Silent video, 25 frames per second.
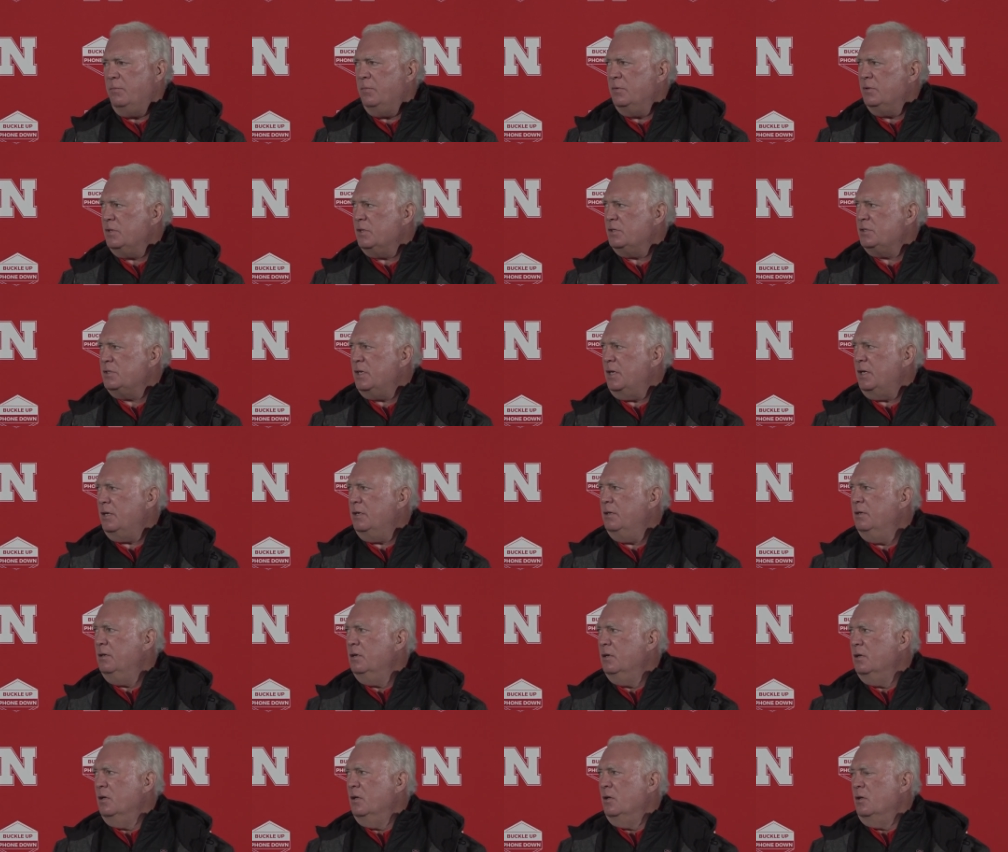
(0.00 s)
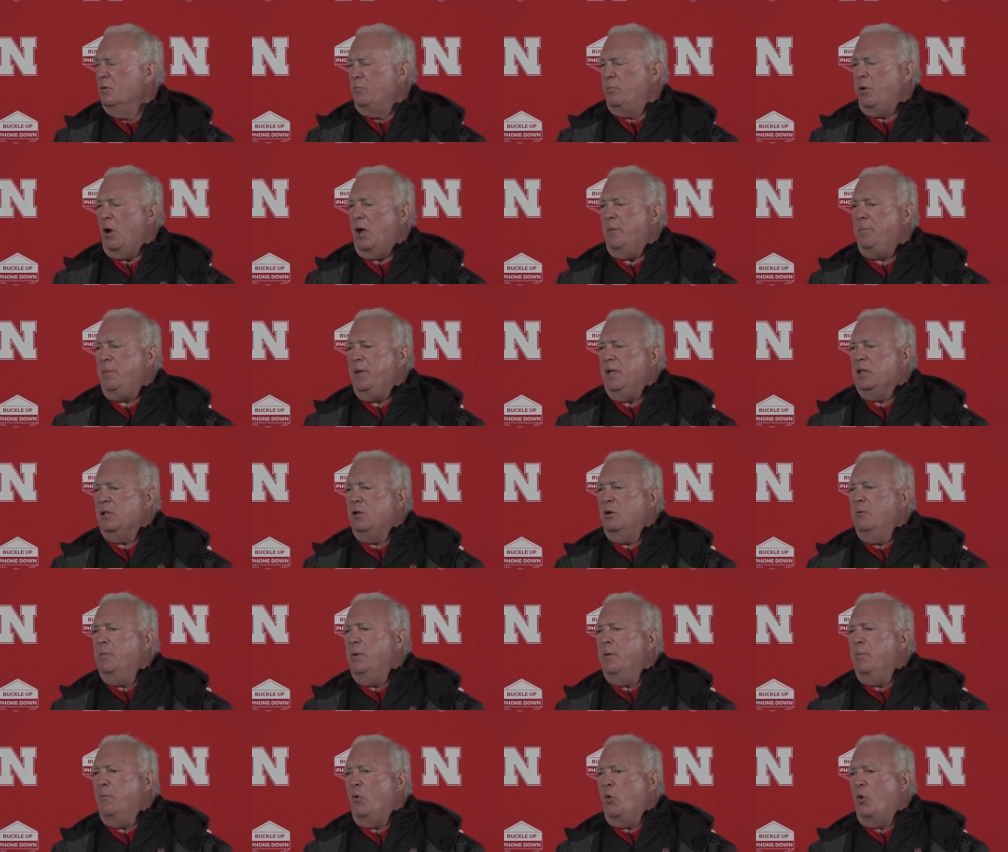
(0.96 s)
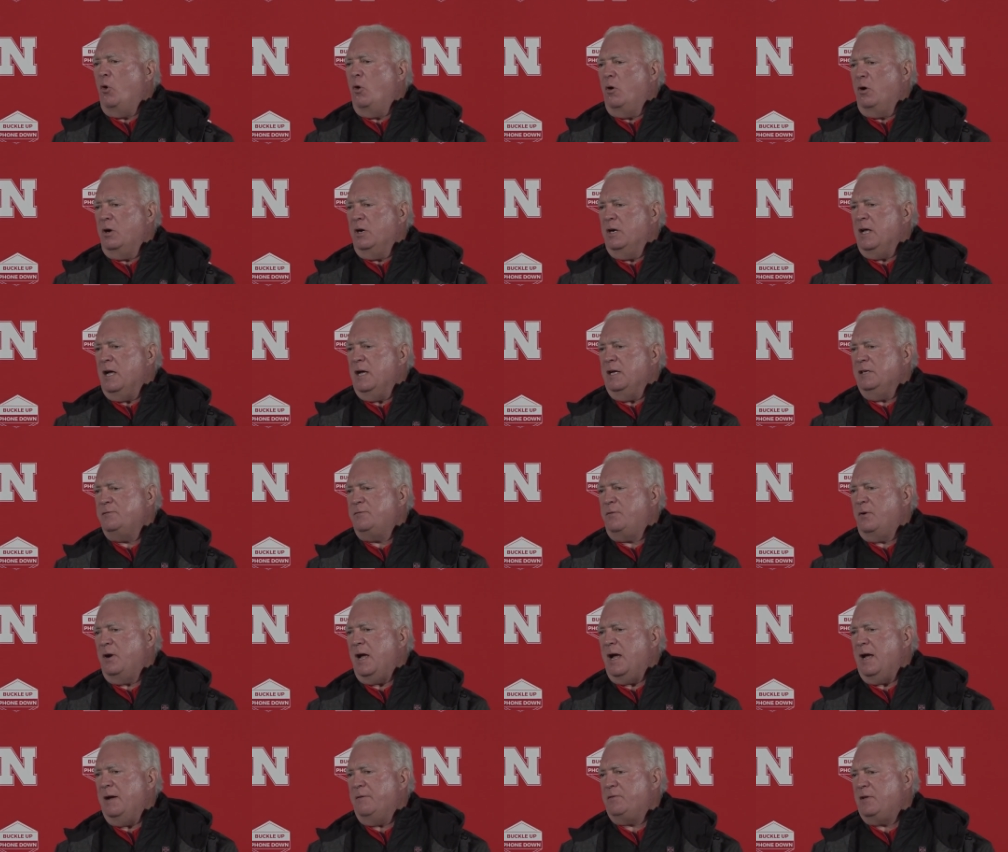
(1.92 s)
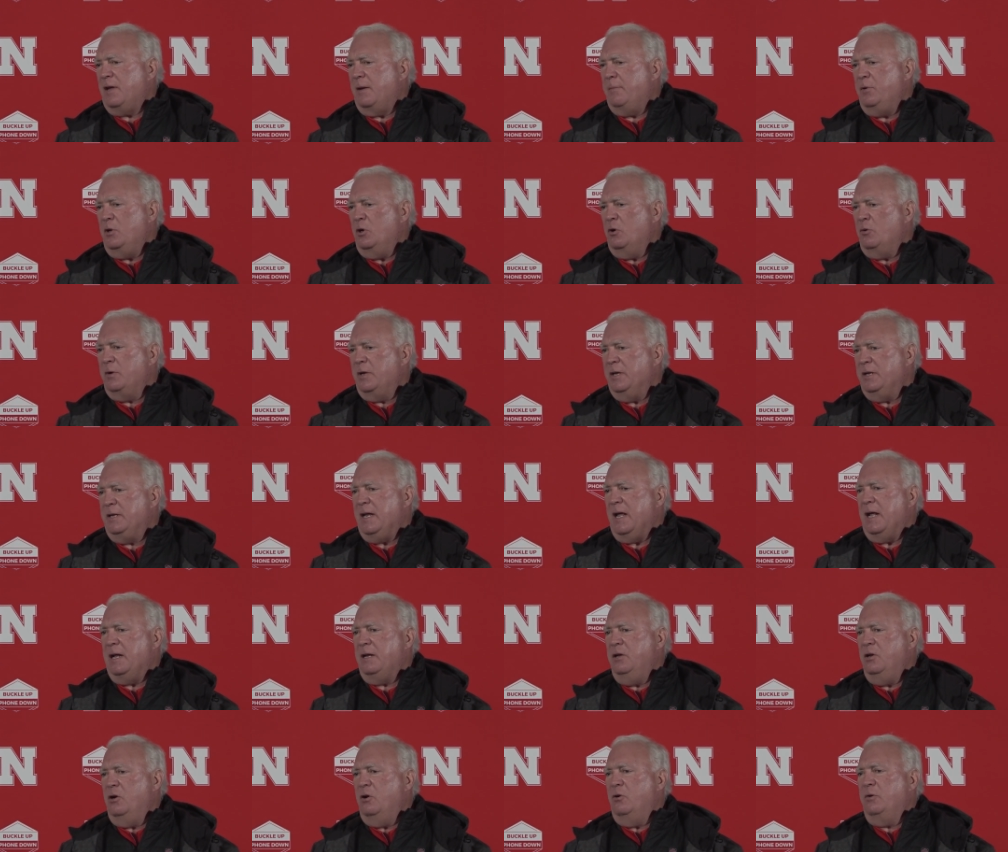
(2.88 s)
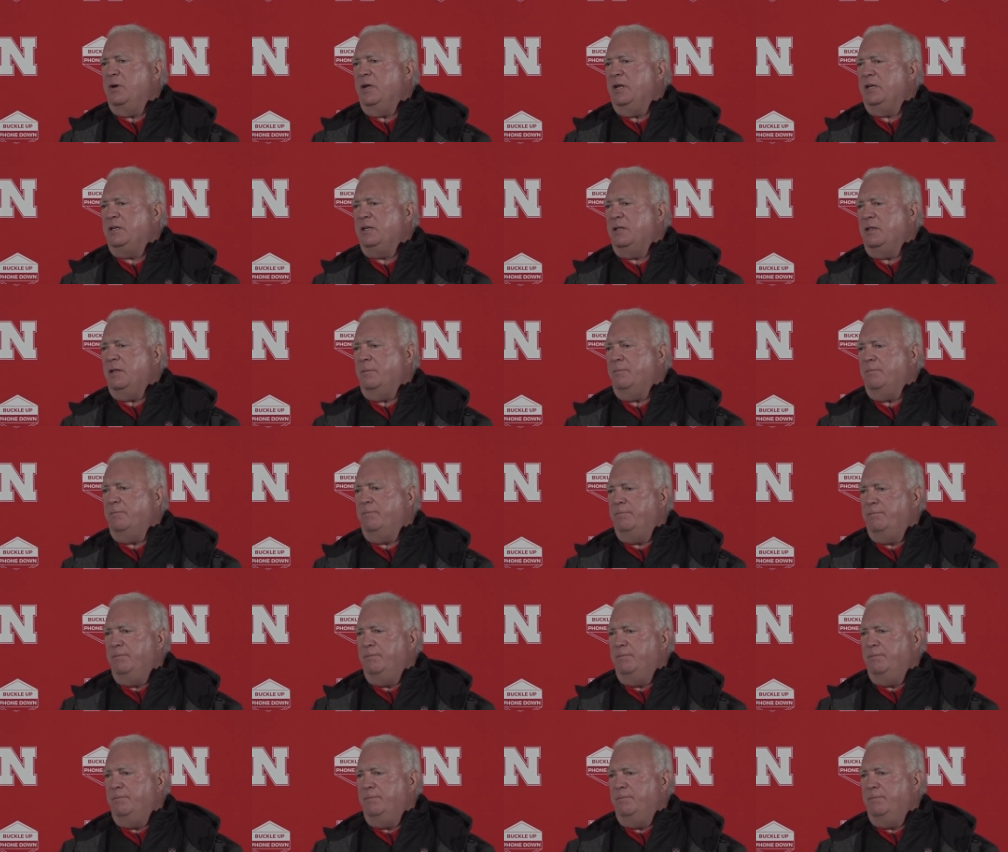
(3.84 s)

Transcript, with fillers: As I said, probably a little bit more organized for halftime. You don't get you don't get to the